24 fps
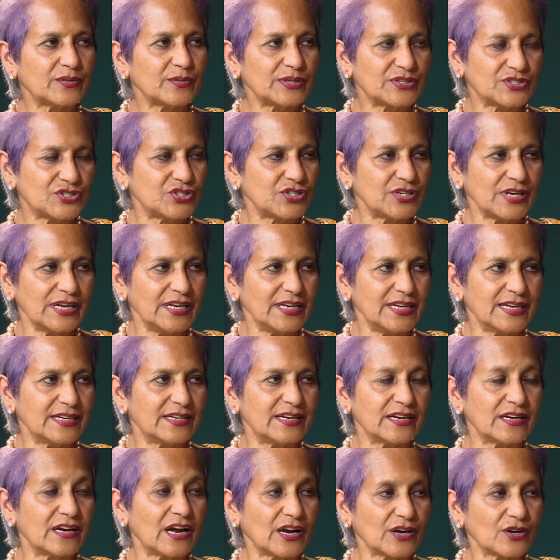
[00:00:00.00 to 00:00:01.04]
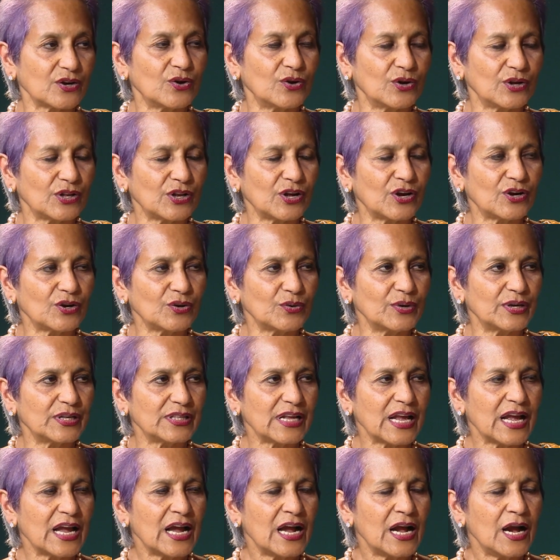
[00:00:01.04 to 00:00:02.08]
which India did not go along with.
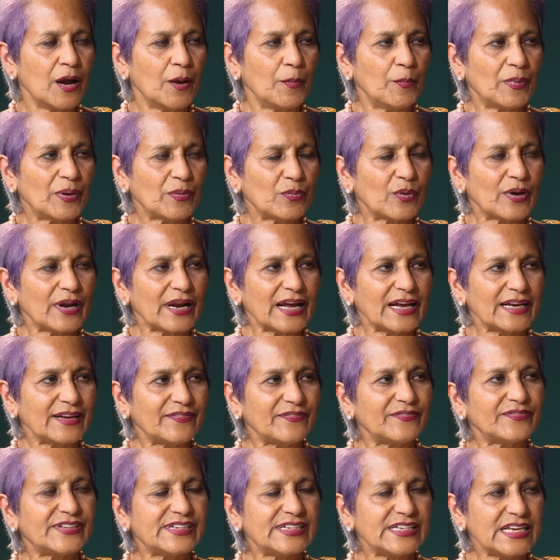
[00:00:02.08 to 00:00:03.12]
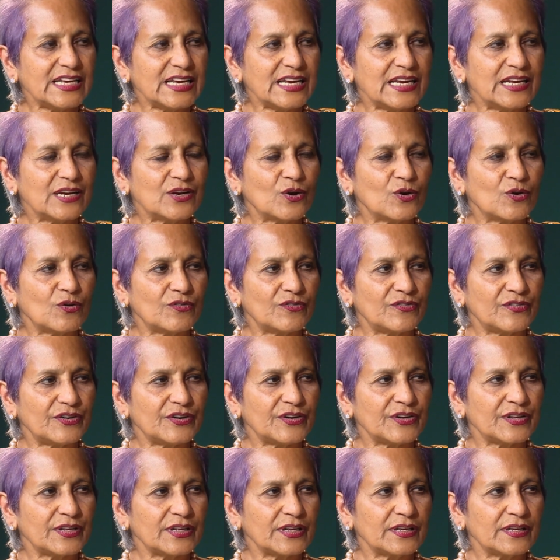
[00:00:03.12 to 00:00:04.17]
But what I've seen
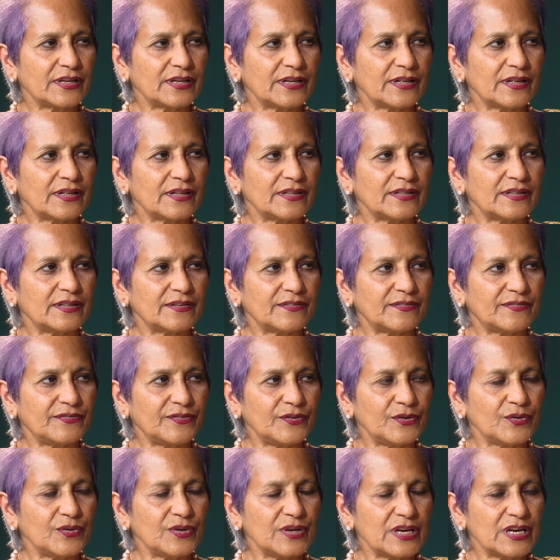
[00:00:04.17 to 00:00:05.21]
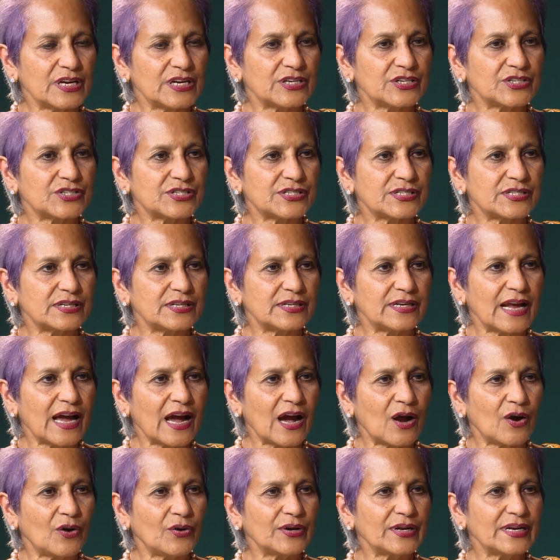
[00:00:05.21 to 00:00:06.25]
over the few years
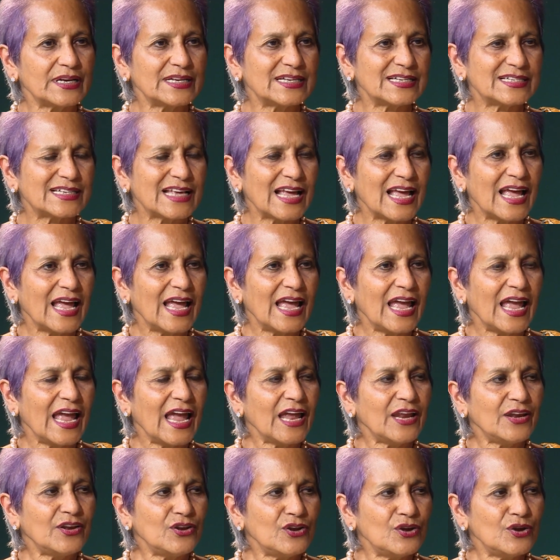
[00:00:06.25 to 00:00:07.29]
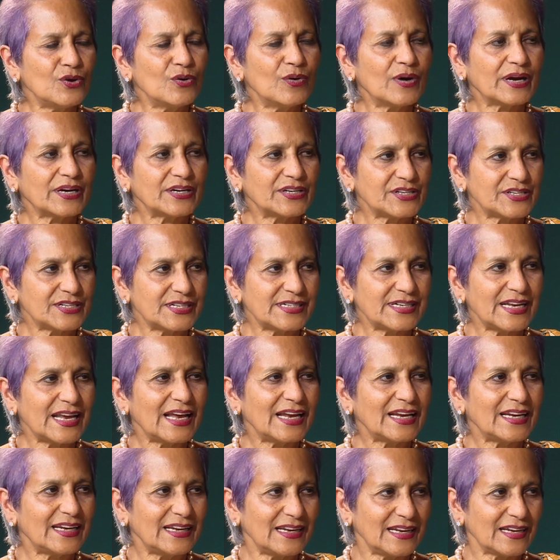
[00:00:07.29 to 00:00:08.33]
now is a new
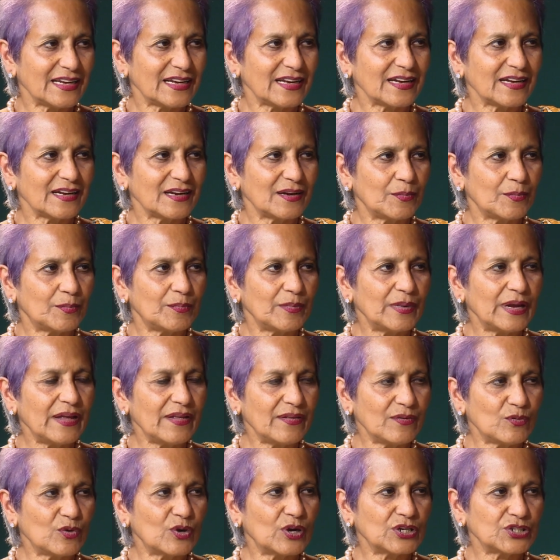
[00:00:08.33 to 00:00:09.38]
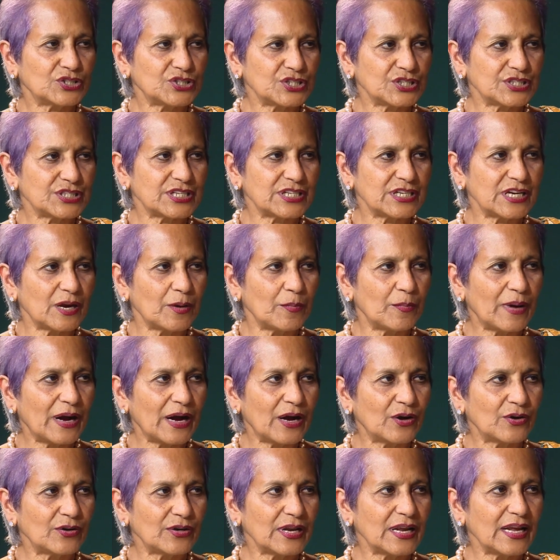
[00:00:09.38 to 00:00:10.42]
understanding in Washington
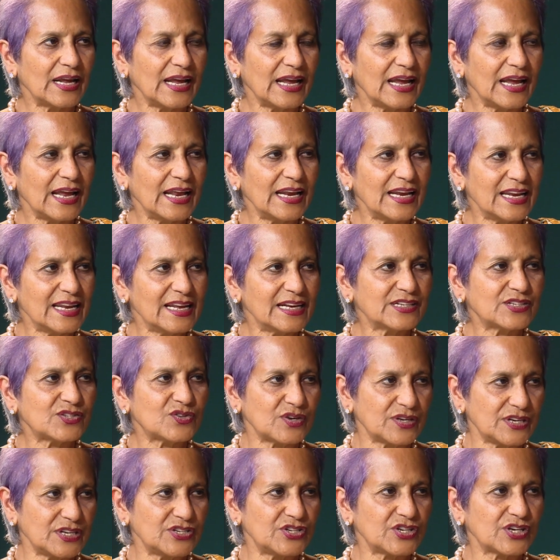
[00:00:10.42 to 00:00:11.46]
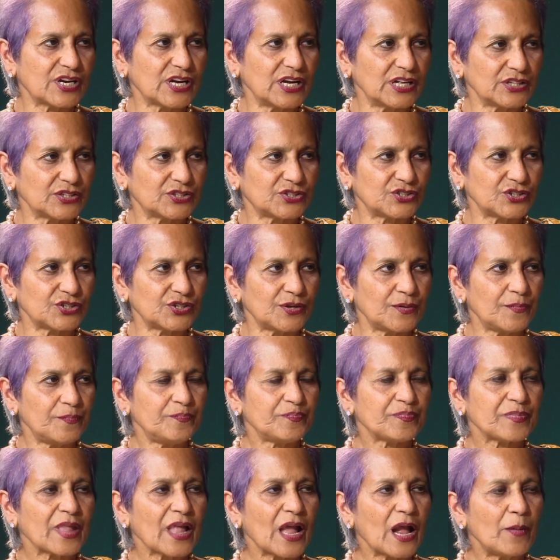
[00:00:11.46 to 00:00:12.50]
about India's strategic culture,
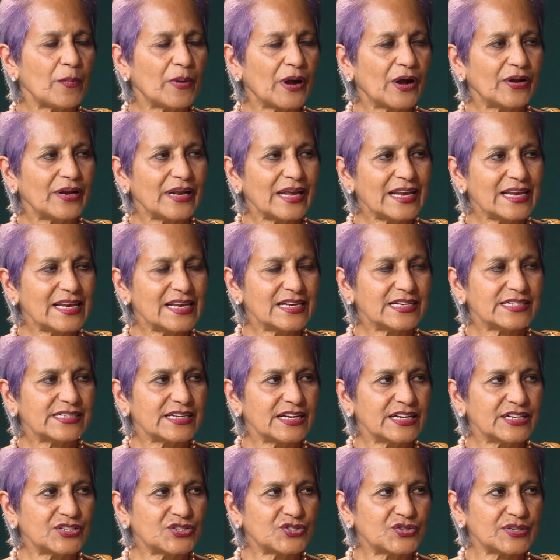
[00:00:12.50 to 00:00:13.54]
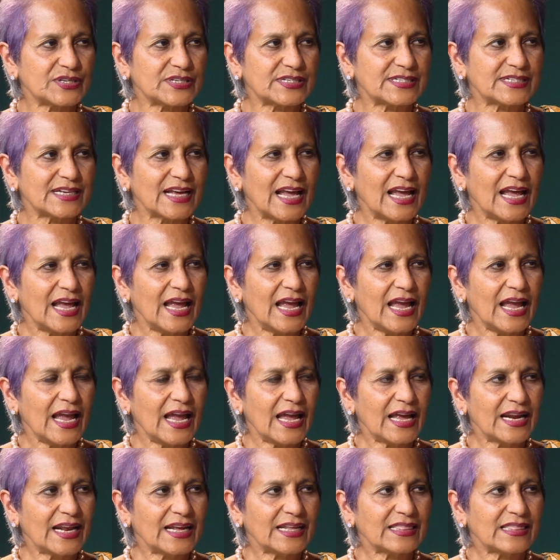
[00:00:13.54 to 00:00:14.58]
about India's interests.
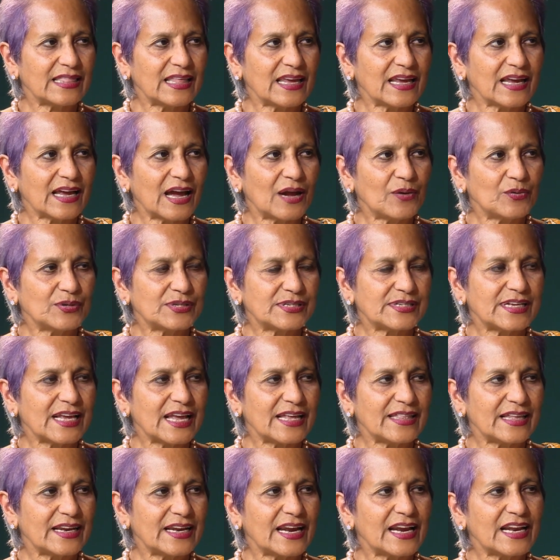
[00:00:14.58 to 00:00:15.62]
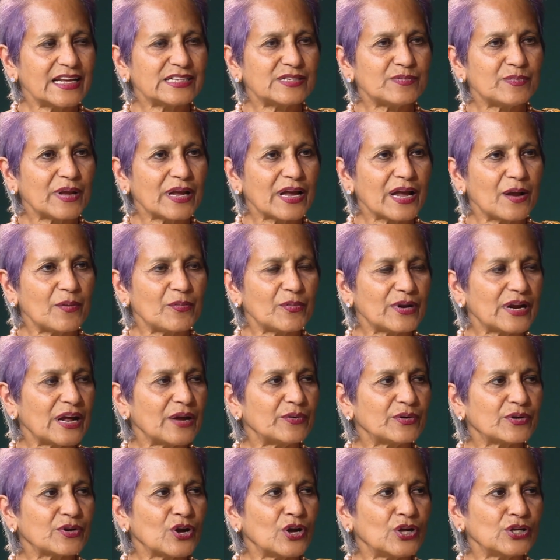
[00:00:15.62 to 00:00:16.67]
And I think I would say that it has become what I
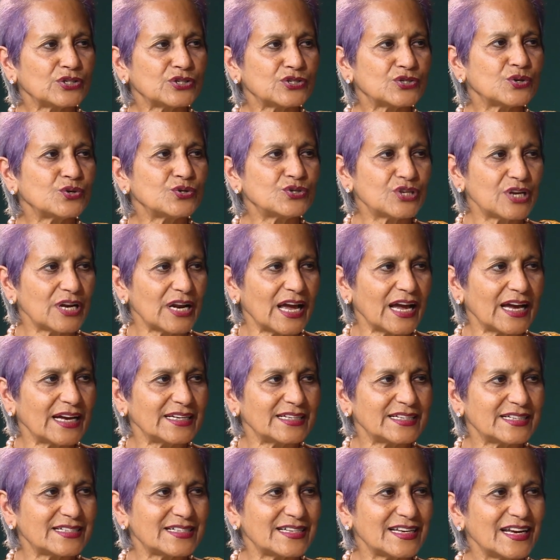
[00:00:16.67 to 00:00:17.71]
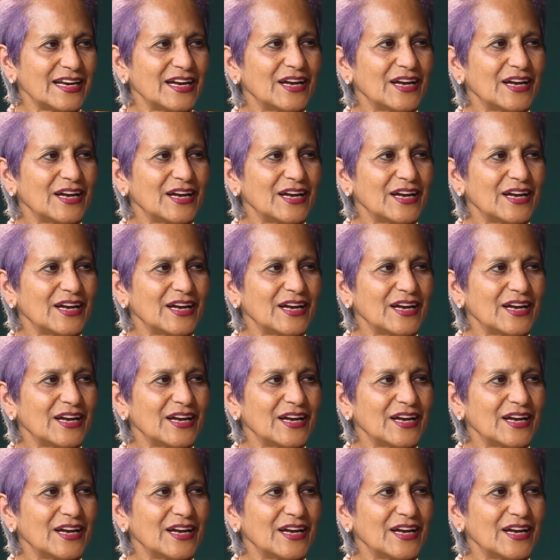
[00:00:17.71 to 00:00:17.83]
would call socialized